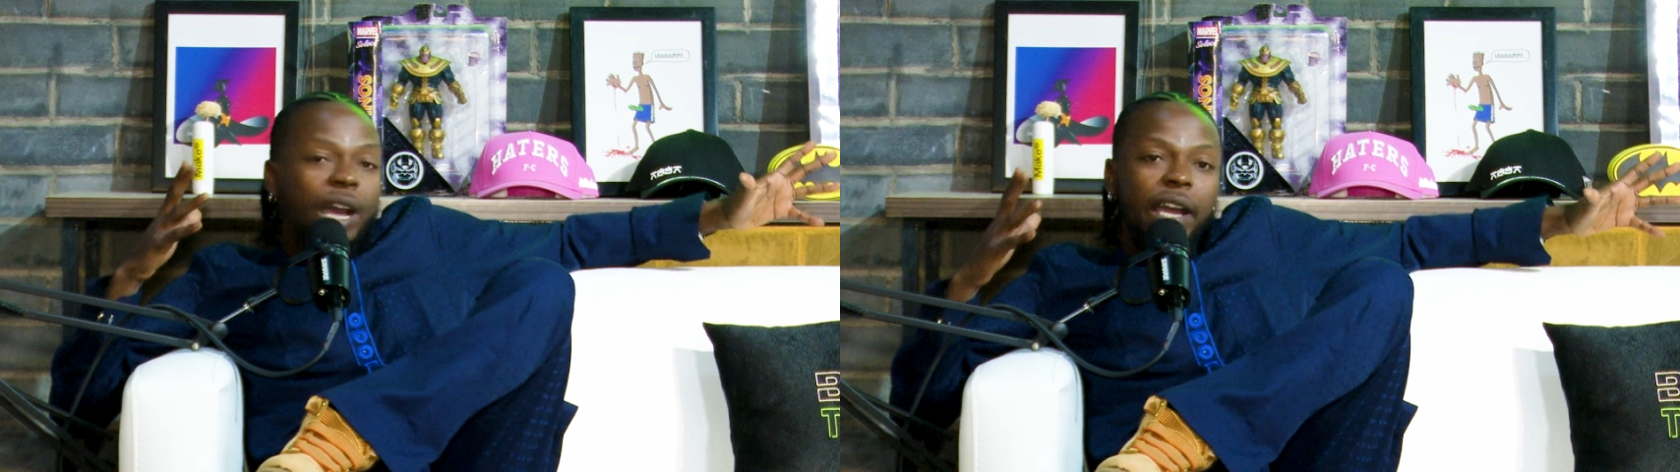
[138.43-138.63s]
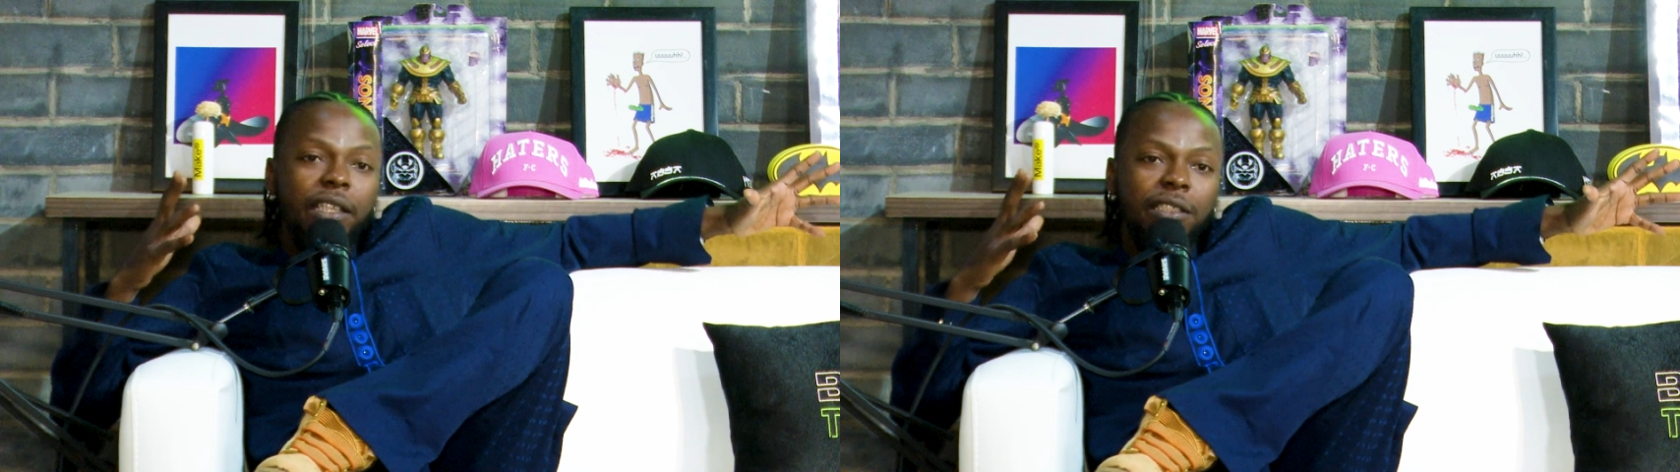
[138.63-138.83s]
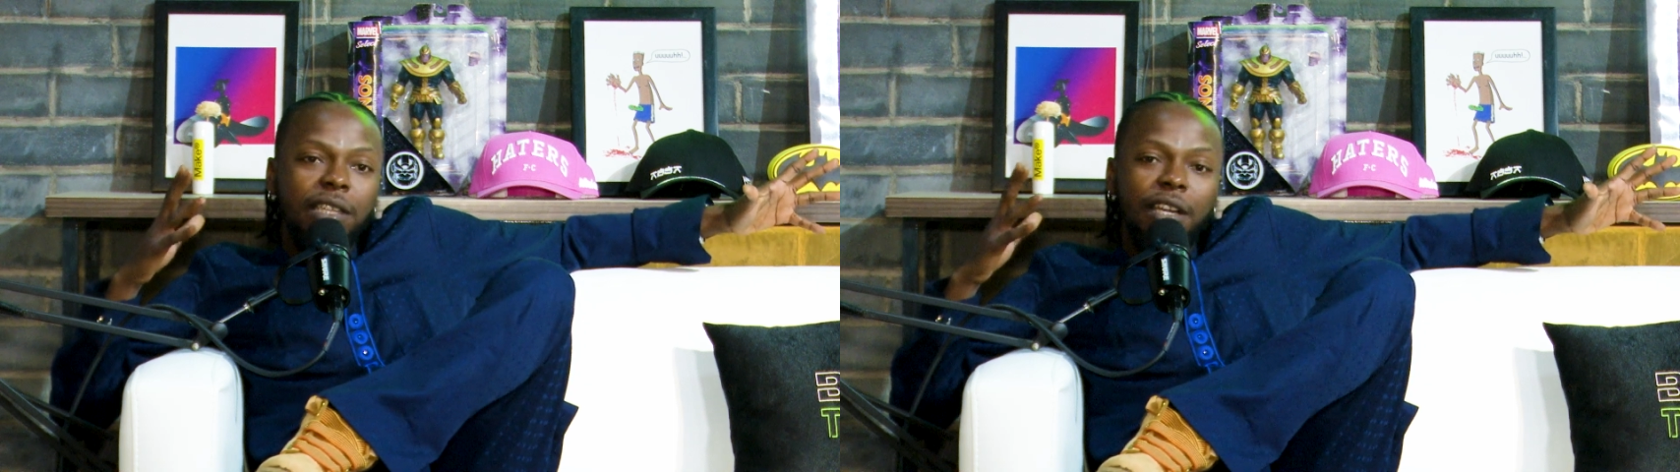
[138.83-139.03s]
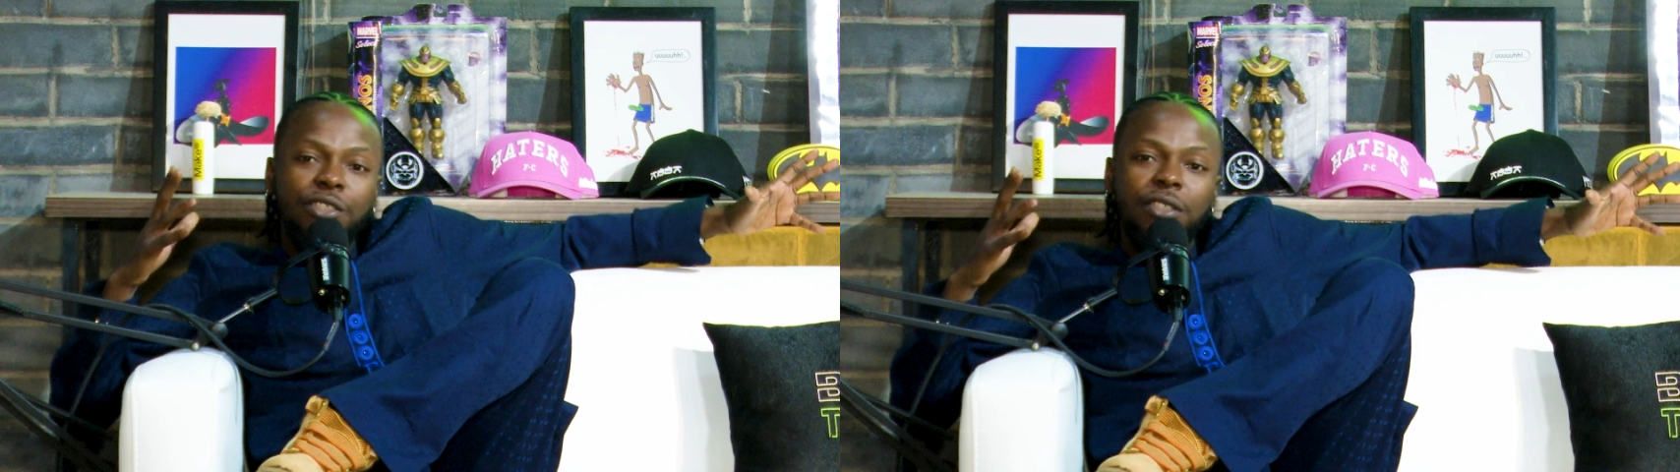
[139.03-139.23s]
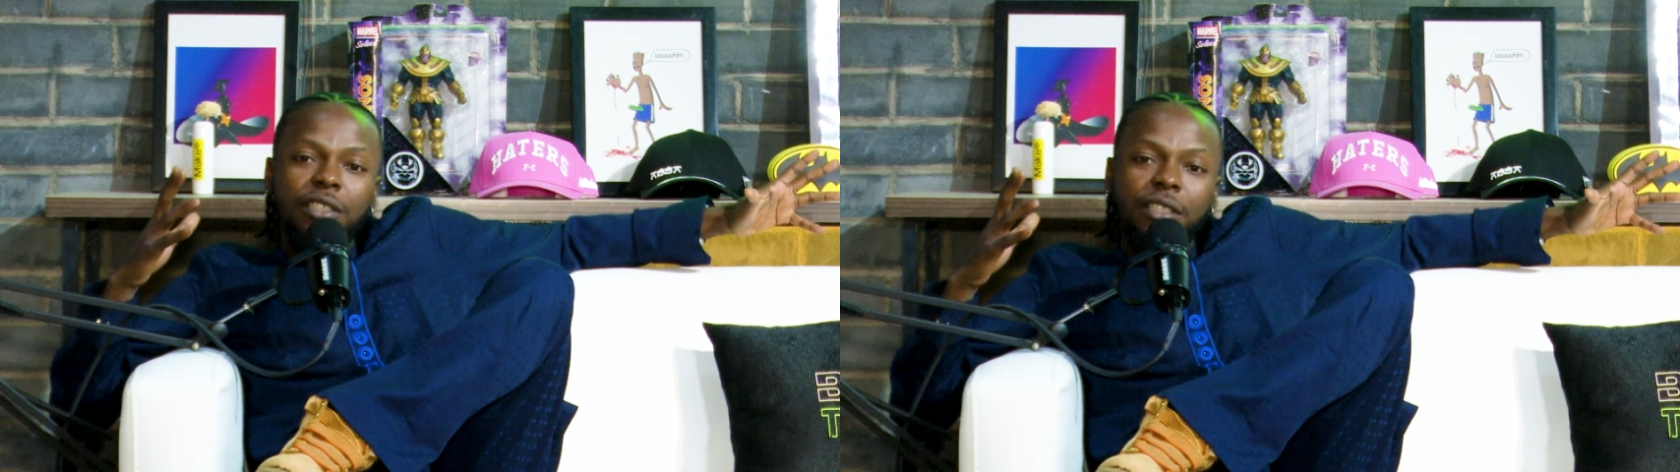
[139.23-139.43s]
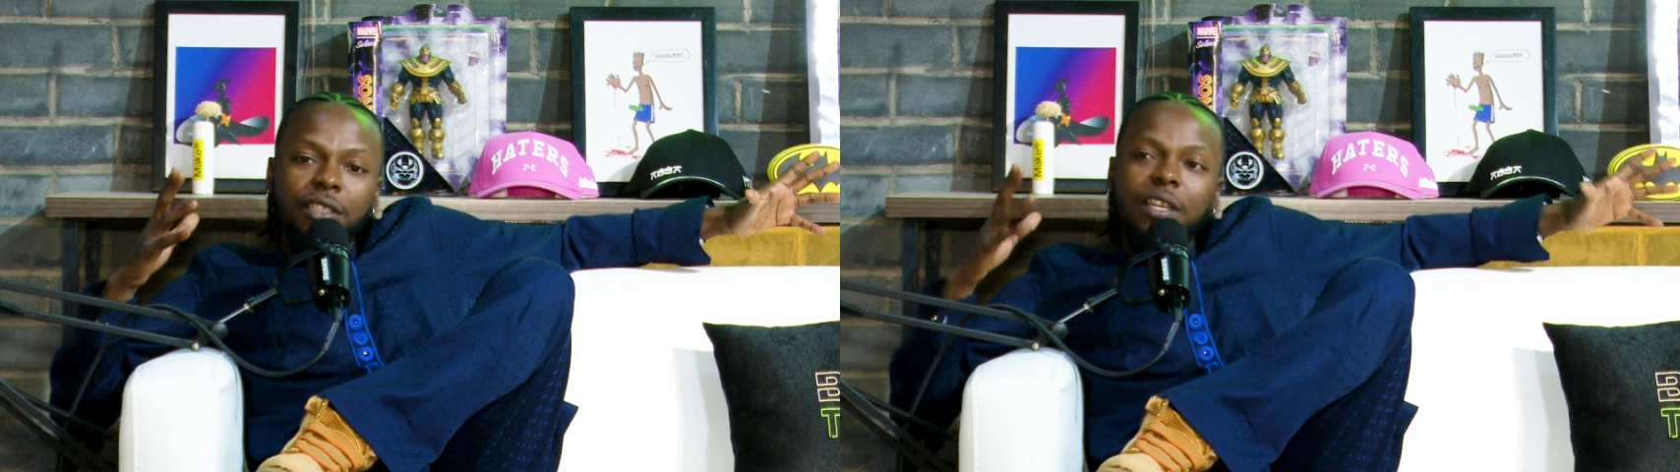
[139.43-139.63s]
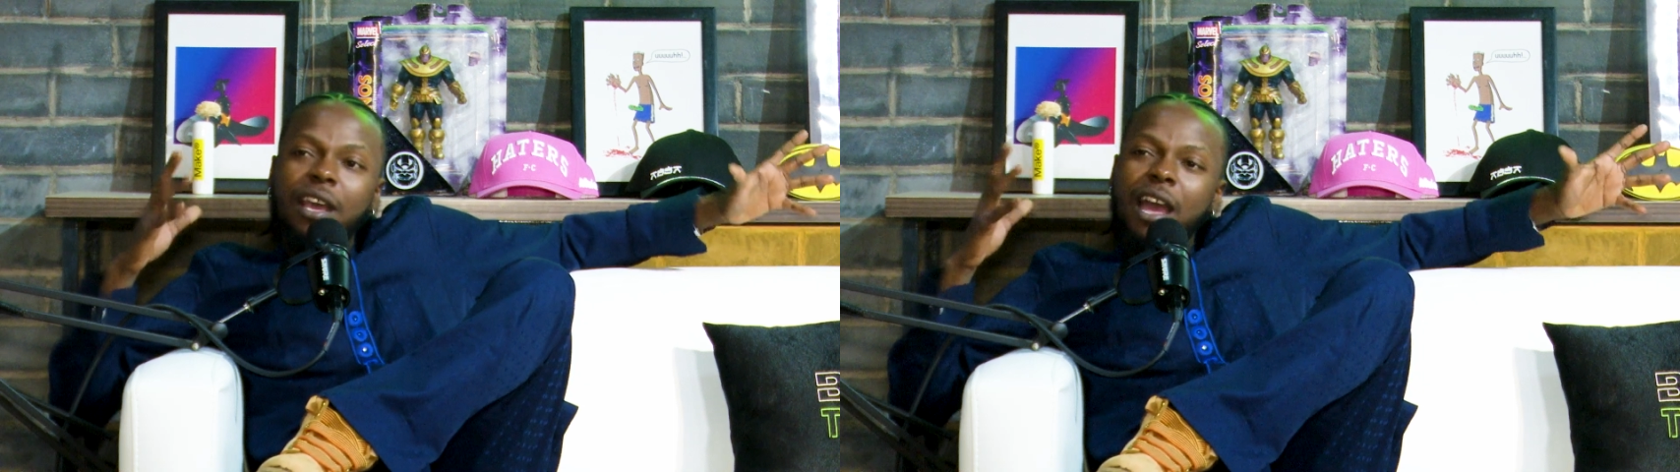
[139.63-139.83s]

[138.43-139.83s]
guys actually